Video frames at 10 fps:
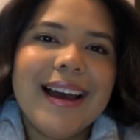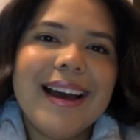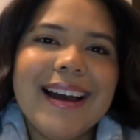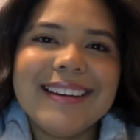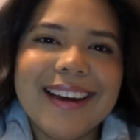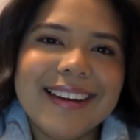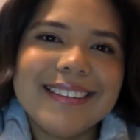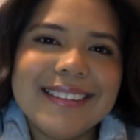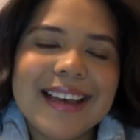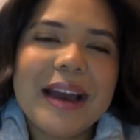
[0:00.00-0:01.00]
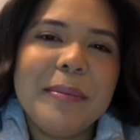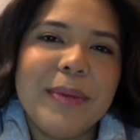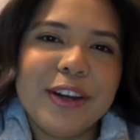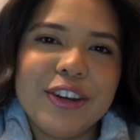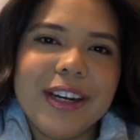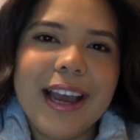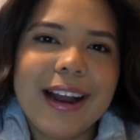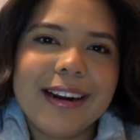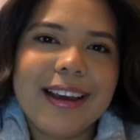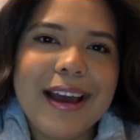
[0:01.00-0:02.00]
Hi guys, I'm Mario
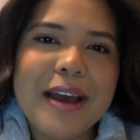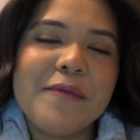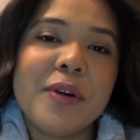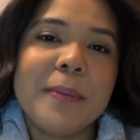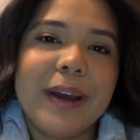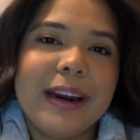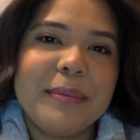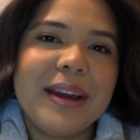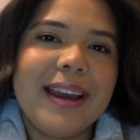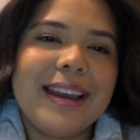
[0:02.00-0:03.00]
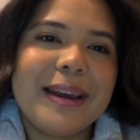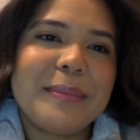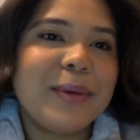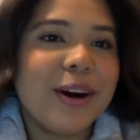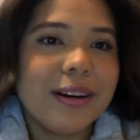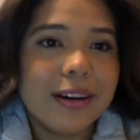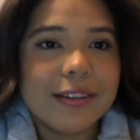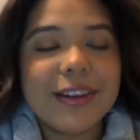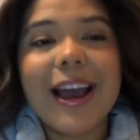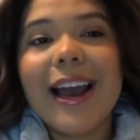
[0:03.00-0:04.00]
Diagra. I'm from Panama and I'm part
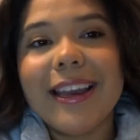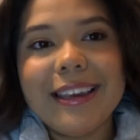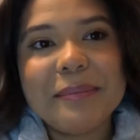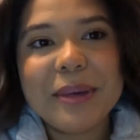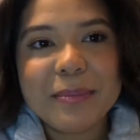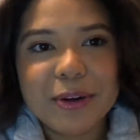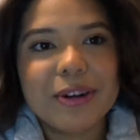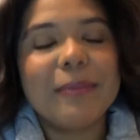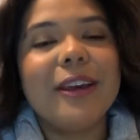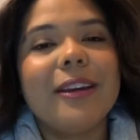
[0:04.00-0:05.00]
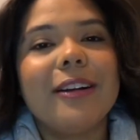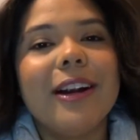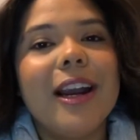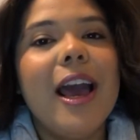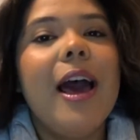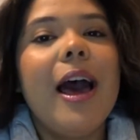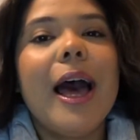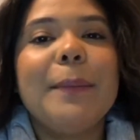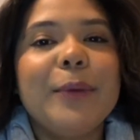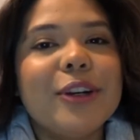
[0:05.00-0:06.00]
of the IEP program here
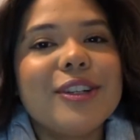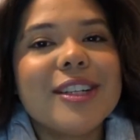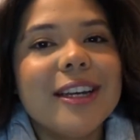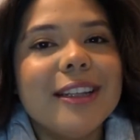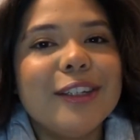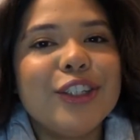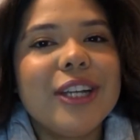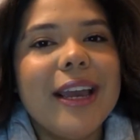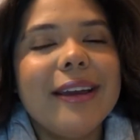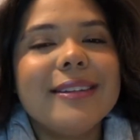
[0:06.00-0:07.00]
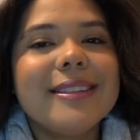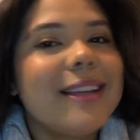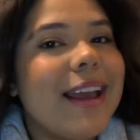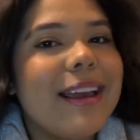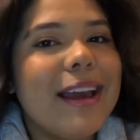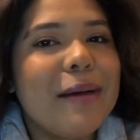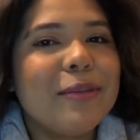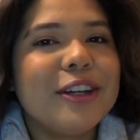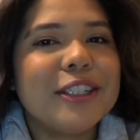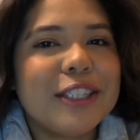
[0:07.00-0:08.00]
at Pierce College. And today I'm
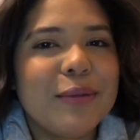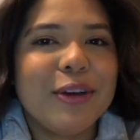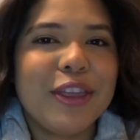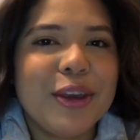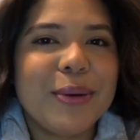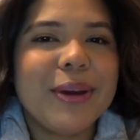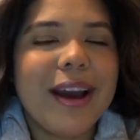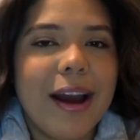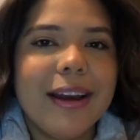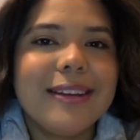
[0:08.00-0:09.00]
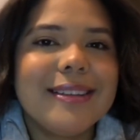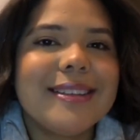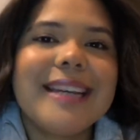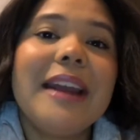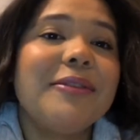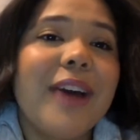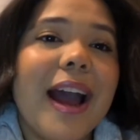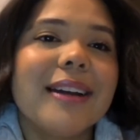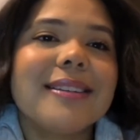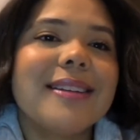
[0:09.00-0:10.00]
going to share with you guys 10
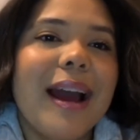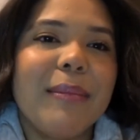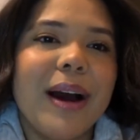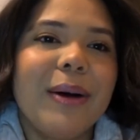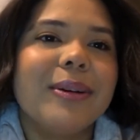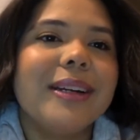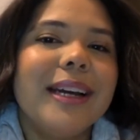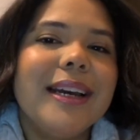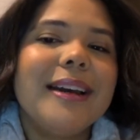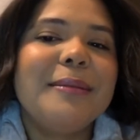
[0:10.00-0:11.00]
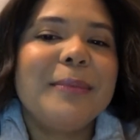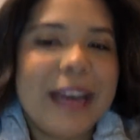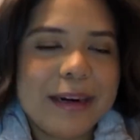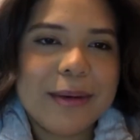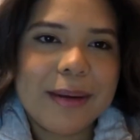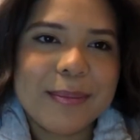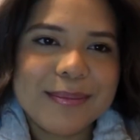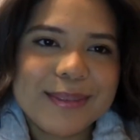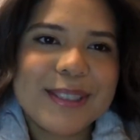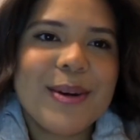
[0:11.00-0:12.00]
facts about Panama.
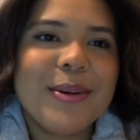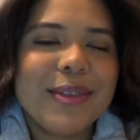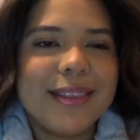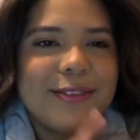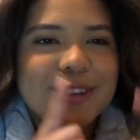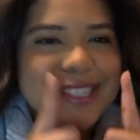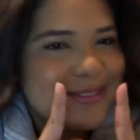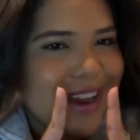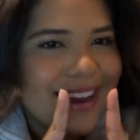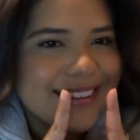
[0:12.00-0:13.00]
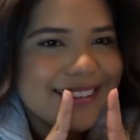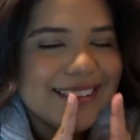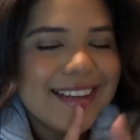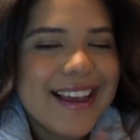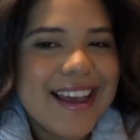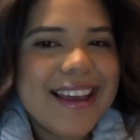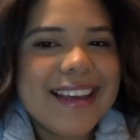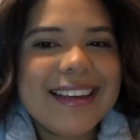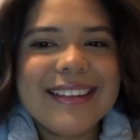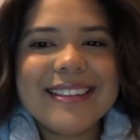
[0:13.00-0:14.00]
So the first fact,
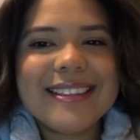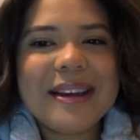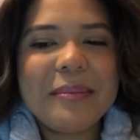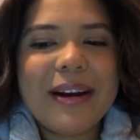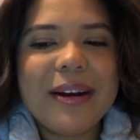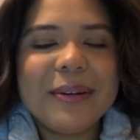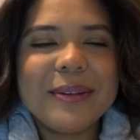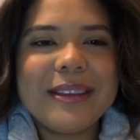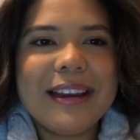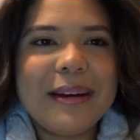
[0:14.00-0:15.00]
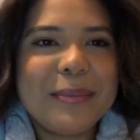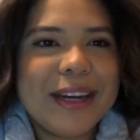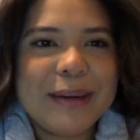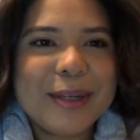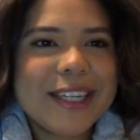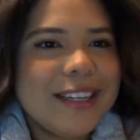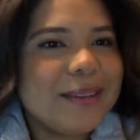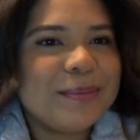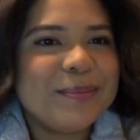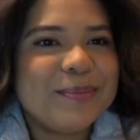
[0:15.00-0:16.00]
it's about the Panama Canal.